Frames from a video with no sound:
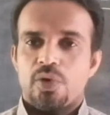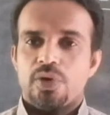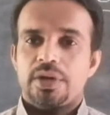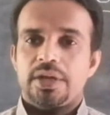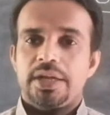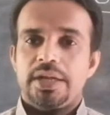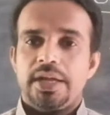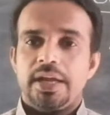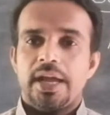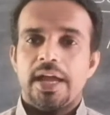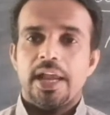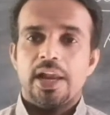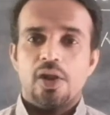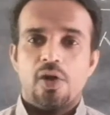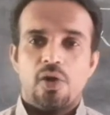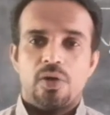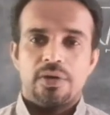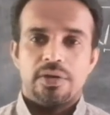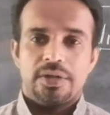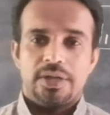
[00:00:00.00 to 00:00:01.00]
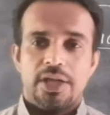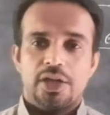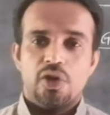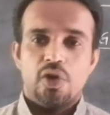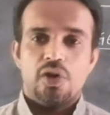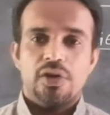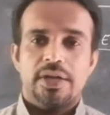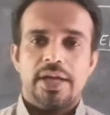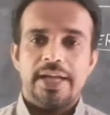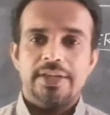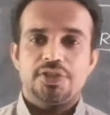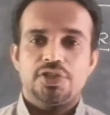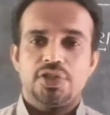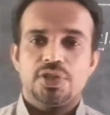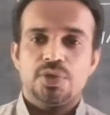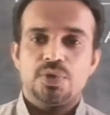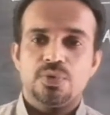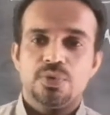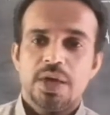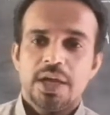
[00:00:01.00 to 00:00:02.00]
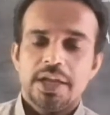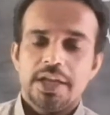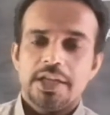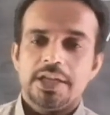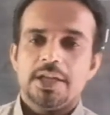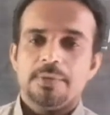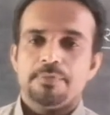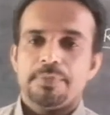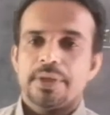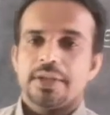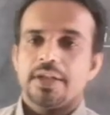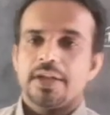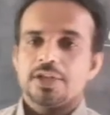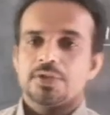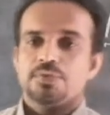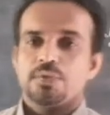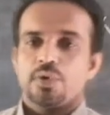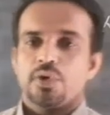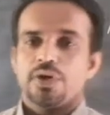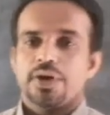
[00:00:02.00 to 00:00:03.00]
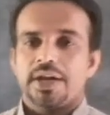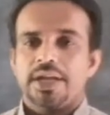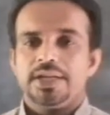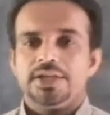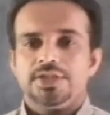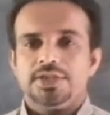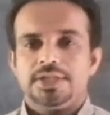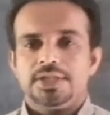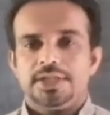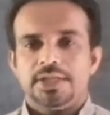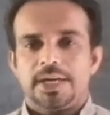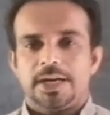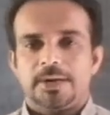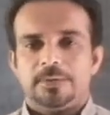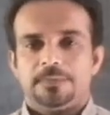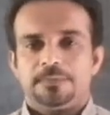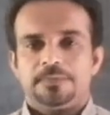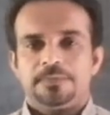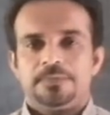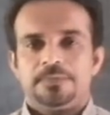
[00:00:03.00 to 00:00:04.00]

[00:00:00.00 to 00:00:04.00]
or he alone cannot achieve independence for Nigeria.